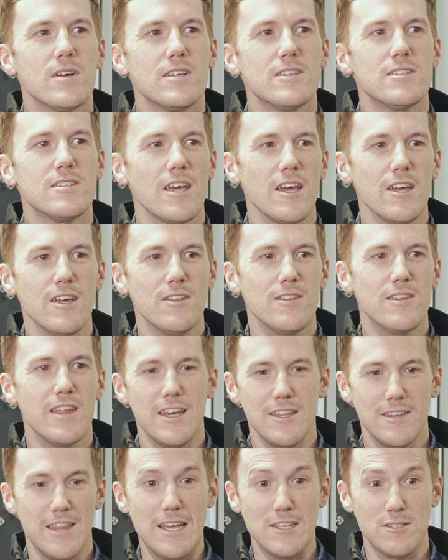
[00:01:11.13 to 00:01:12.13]
So
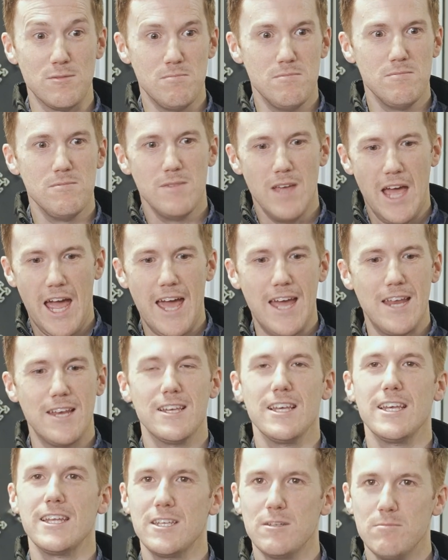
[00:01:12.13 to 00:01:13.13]
that's
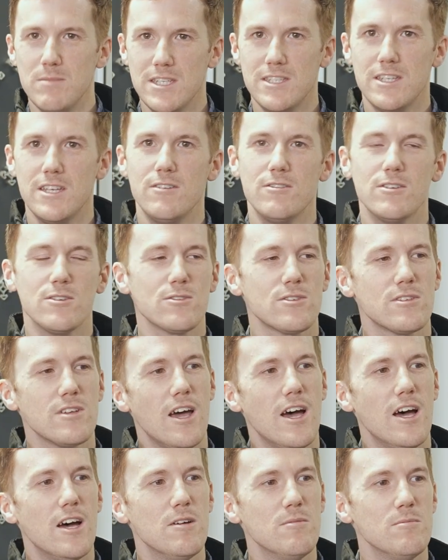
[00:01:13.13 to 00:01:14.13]
handling the materials.
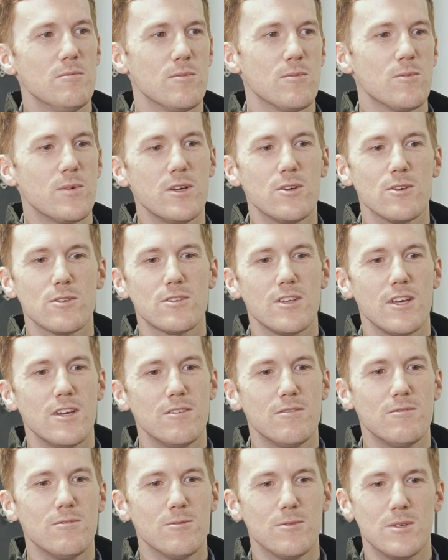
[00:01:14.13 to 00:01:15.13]
We
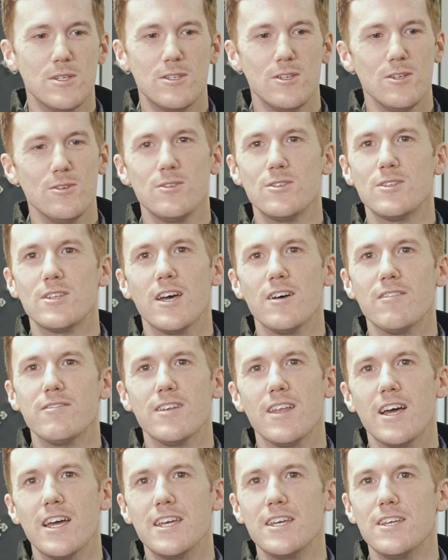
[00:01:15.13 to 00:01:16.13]
also would do stuff
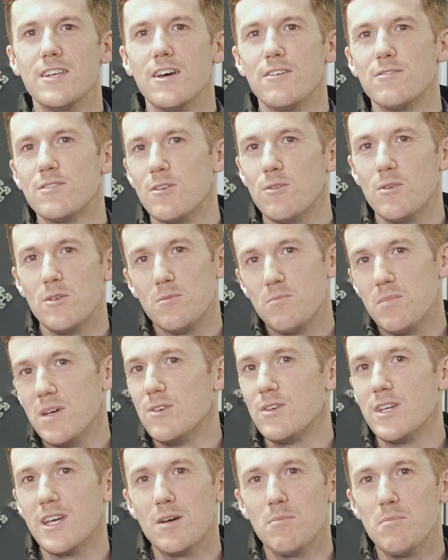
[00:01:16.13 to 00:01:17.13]
like, if someone's
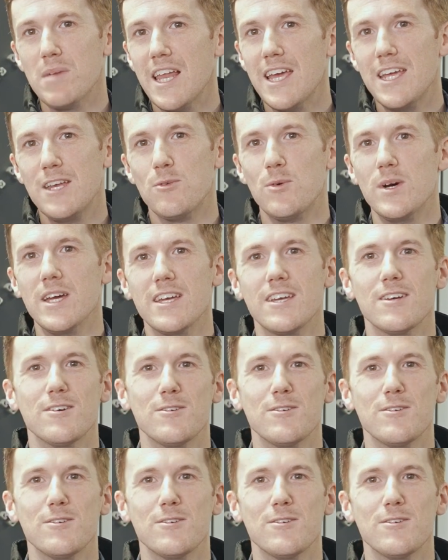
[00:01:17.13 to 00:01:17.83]
building a plane wing,